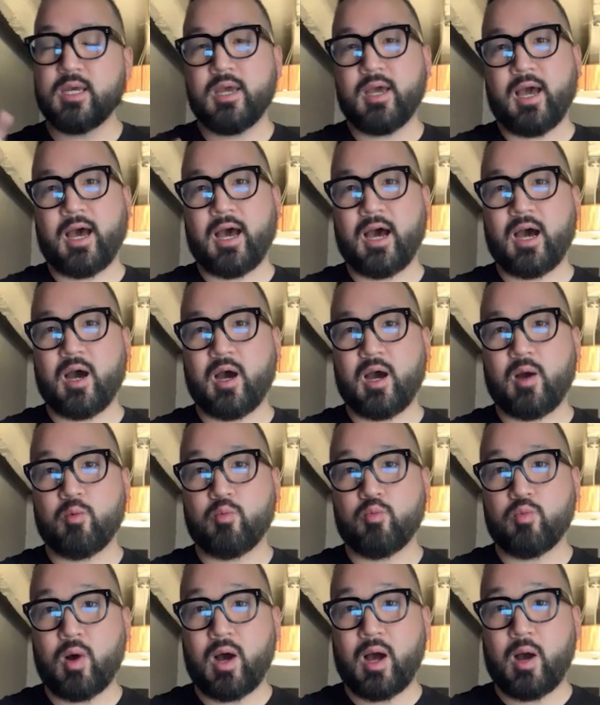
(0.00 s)
Uh,
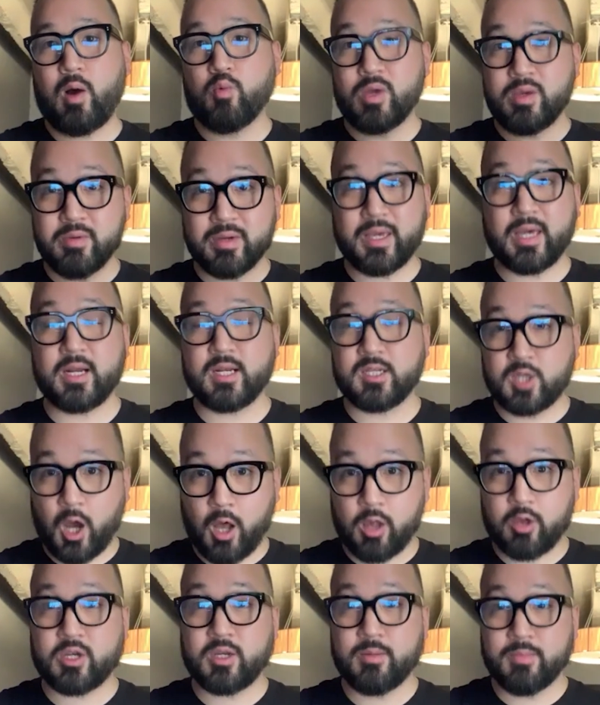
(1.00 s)
we would get a
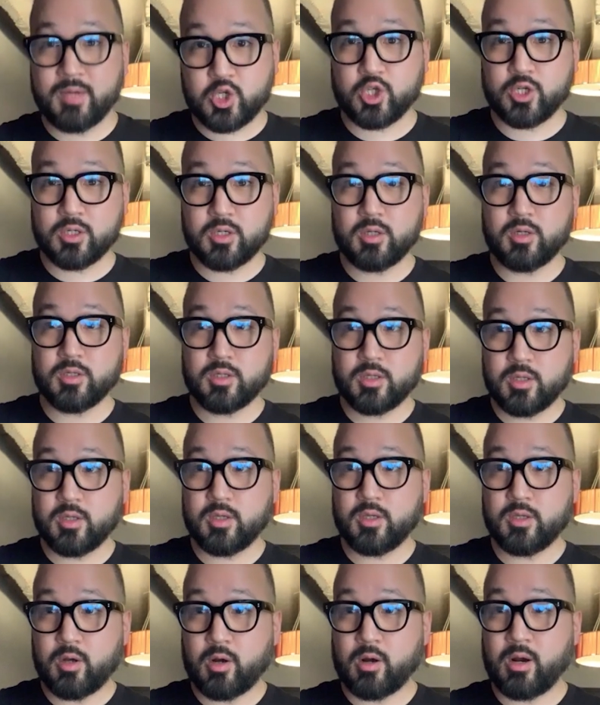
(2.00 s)
dollar commission,
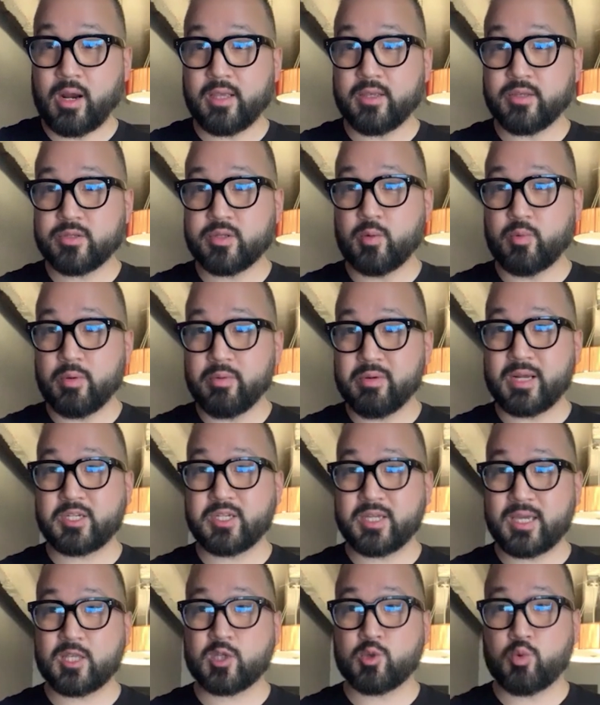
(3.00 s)
right? So we would actually
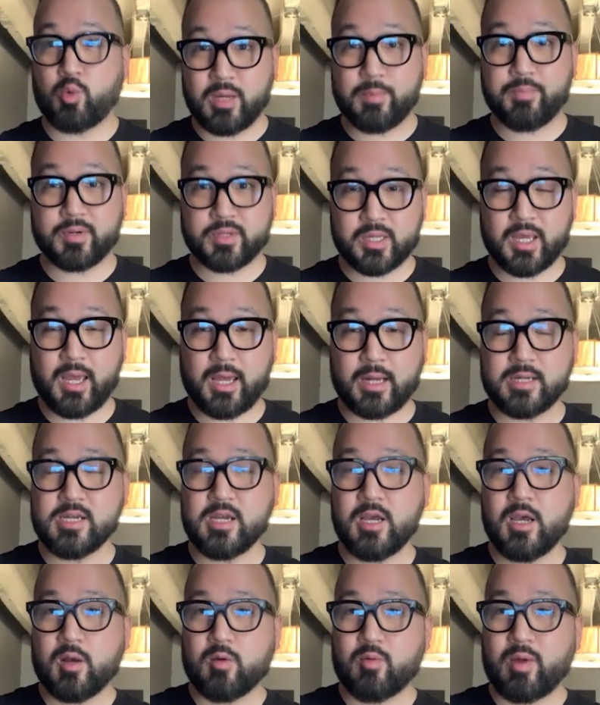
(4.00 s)
get twenty percent,
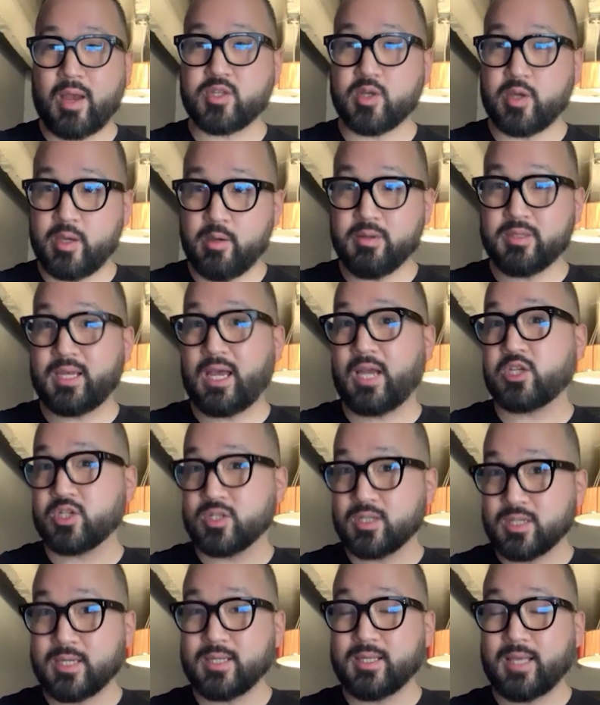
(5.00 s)
right? So it was
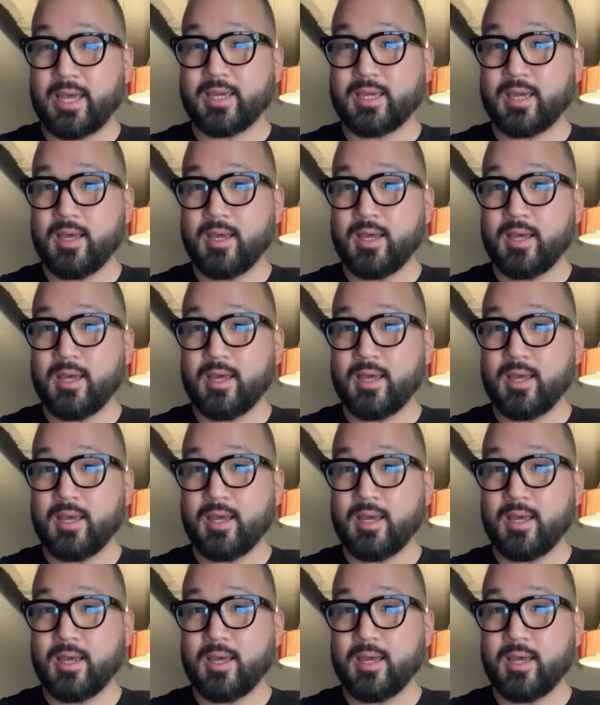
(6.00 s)
actually like